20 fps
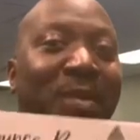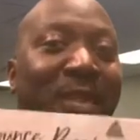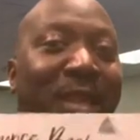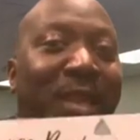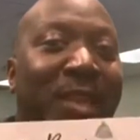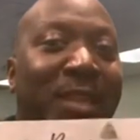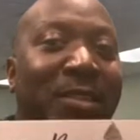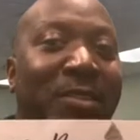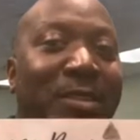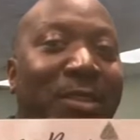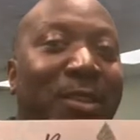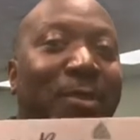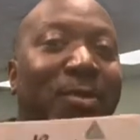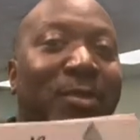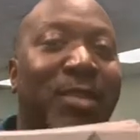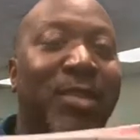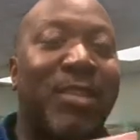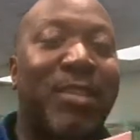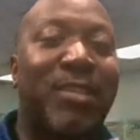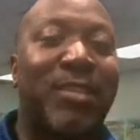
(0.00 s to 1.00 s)
And so
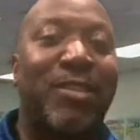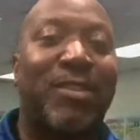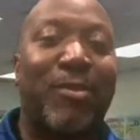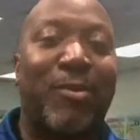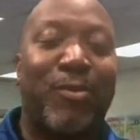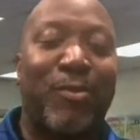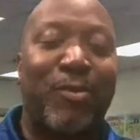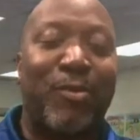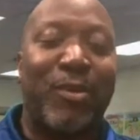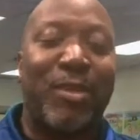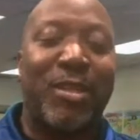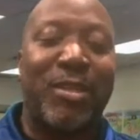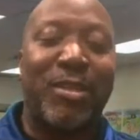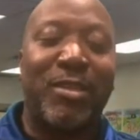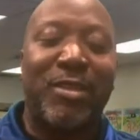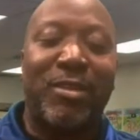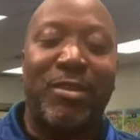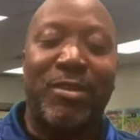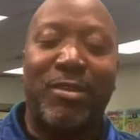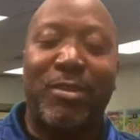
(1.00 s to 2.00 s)
this is a really
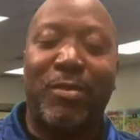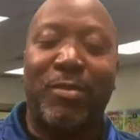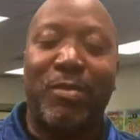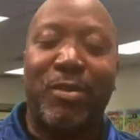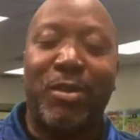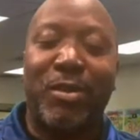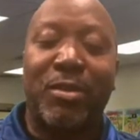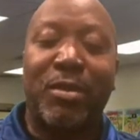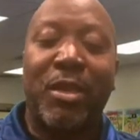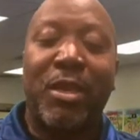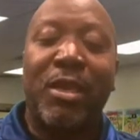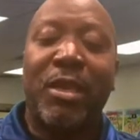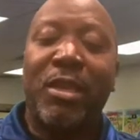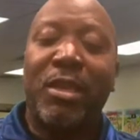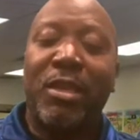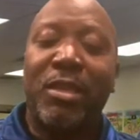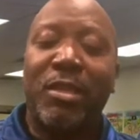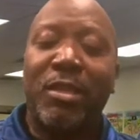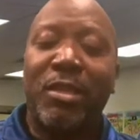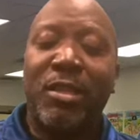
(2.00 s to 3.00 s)
good book.
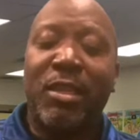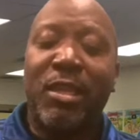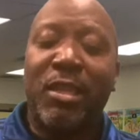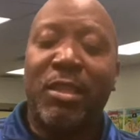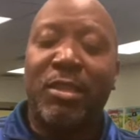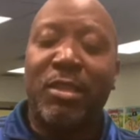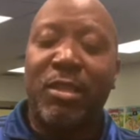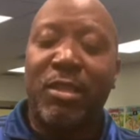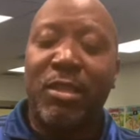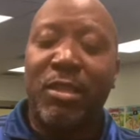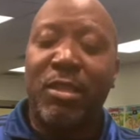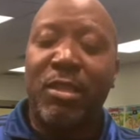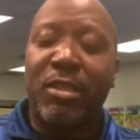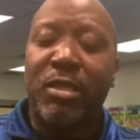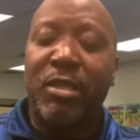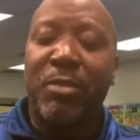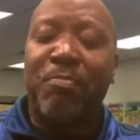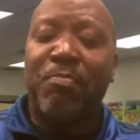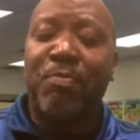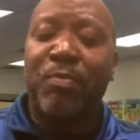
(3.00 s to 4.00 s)
And then at the
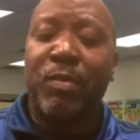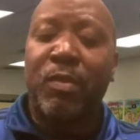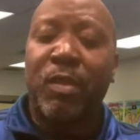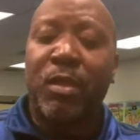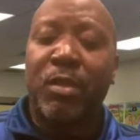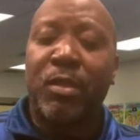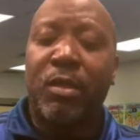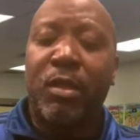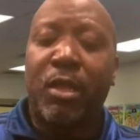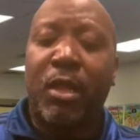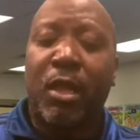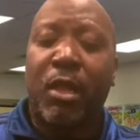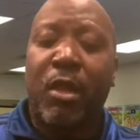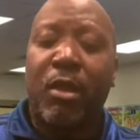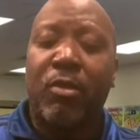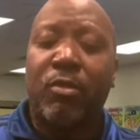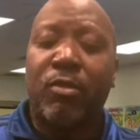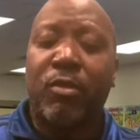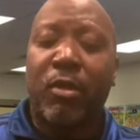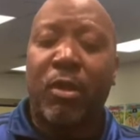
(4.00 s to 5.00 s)
end, the
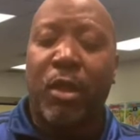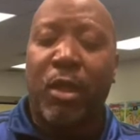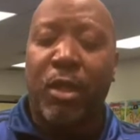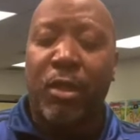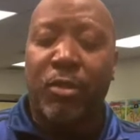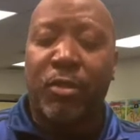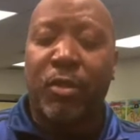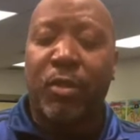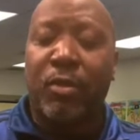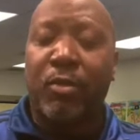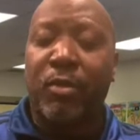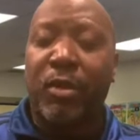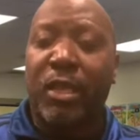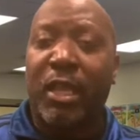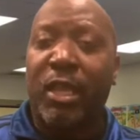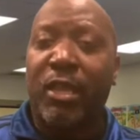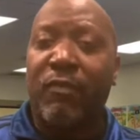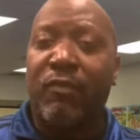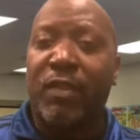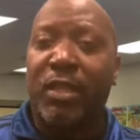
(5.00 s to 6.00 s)
author also
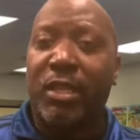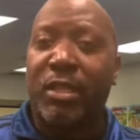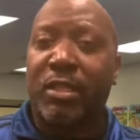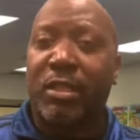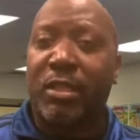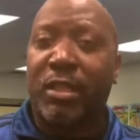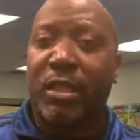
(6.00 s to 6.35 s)
gave us